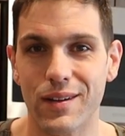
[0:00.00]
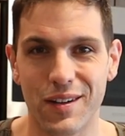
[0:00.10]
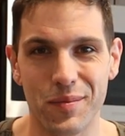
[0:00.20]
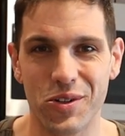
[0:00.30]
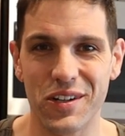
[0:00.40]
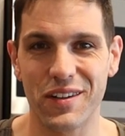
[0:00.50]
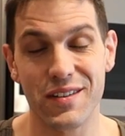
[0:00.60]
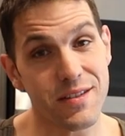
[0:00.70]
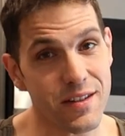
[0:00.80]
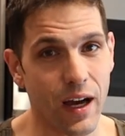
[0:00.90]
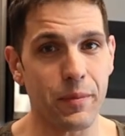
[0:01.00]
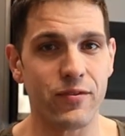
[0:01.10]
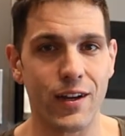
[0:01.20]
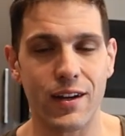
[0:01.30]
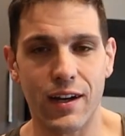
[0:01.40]
Good morning. It's top of
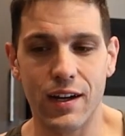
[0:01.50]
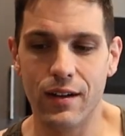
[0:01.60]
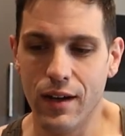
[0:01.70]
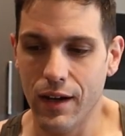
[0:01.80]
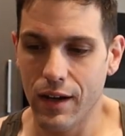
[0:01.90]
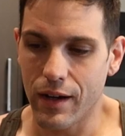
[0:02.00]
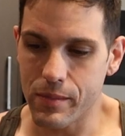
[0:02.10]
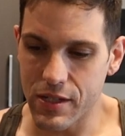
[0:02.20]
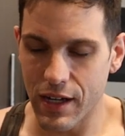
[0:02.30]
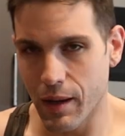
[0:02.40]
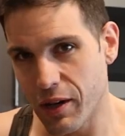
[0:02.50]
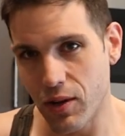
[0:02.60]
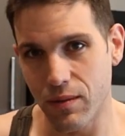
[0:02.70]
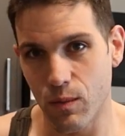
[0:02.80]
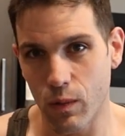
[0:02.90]
day 9. I'm sitting
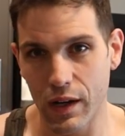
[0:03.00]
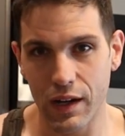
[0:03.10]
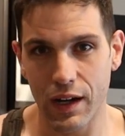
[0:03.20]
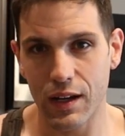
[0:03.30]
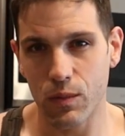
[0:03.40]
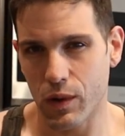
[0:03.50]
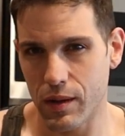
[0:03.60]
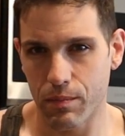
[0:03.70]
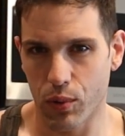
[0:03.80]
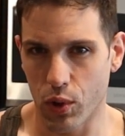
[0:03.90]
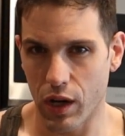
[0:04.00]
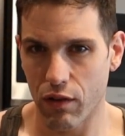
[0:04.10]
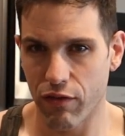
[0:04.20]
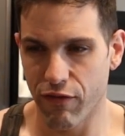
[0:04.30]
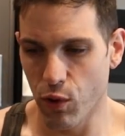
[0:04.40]
about
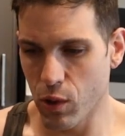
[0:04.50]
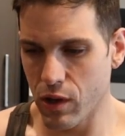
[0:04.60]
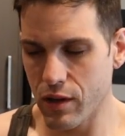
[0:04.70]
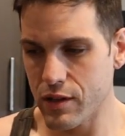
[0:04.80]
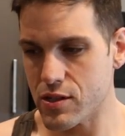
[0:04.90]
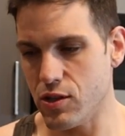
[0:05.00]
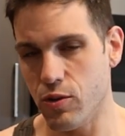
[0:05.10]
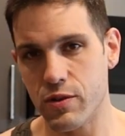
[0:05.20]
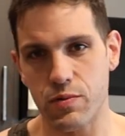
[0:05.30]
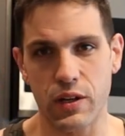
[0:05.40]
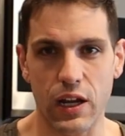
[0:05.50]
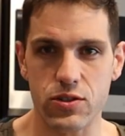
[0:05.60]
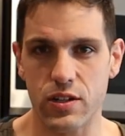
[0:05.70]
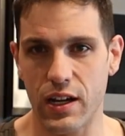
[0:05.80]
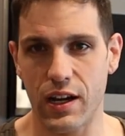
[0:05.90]
191.4. So between
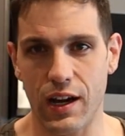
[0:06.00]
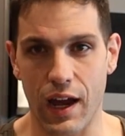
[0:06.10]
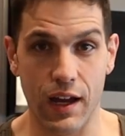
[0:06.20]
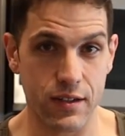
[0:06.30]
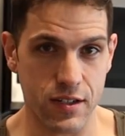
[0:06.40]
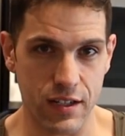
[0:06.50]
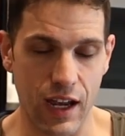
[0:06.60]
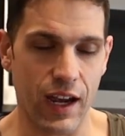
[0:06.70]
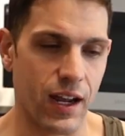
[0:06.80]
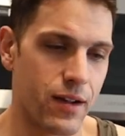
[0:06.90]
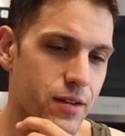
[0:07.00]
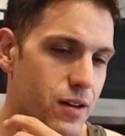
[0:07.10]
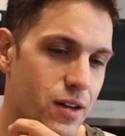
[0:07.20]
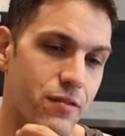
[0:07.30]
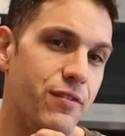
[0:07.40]
yesterday and today,
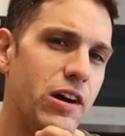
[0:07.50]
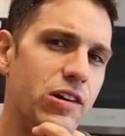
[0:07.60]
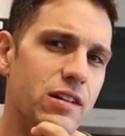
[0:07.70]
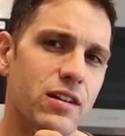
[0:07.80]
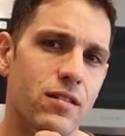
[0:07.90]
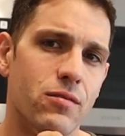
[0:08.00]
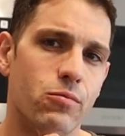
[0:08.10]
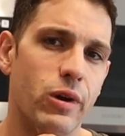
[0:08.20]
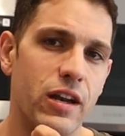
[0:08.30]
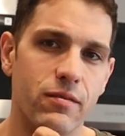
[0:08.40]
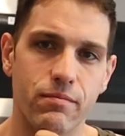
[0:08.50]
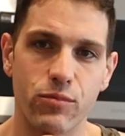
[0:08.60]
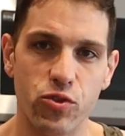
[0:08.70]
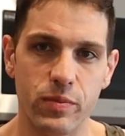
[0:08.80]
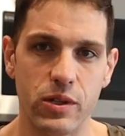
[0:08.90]
very little weight
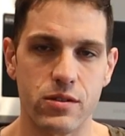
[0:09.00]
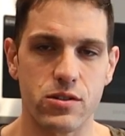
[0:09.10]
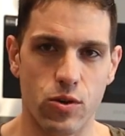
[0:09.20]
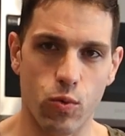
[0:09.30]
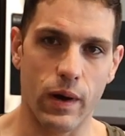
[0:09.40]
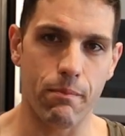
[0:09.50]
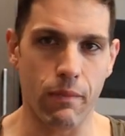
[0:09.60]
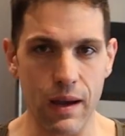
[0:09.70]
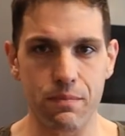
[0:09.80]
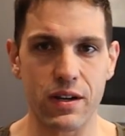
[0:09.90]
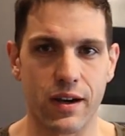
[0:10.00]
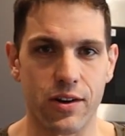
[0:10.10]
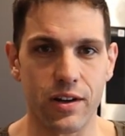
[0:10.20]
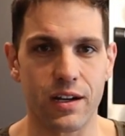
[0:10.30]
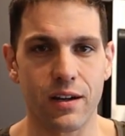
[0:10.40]
movement. So what might be
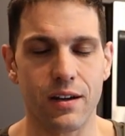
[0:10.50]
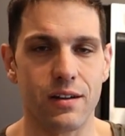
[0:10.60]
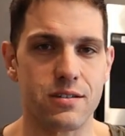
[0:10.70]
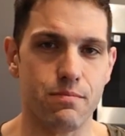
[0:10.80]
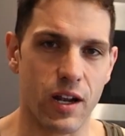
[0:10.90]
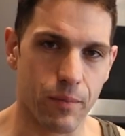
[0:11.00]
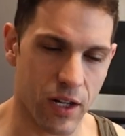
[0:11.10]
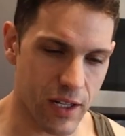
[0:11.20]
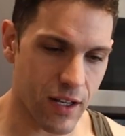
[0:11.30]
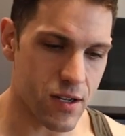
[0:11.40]
occurring is metabolic